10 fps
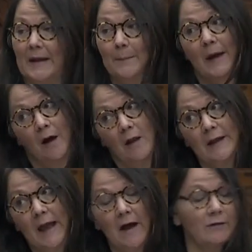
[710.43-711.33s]
And by all
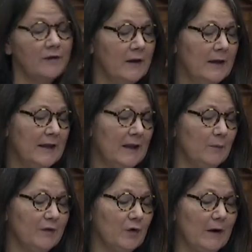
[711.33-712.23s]
accounts, it was
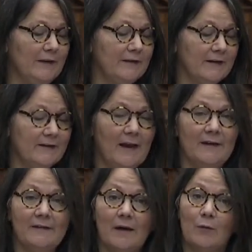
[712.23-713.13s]
a great success.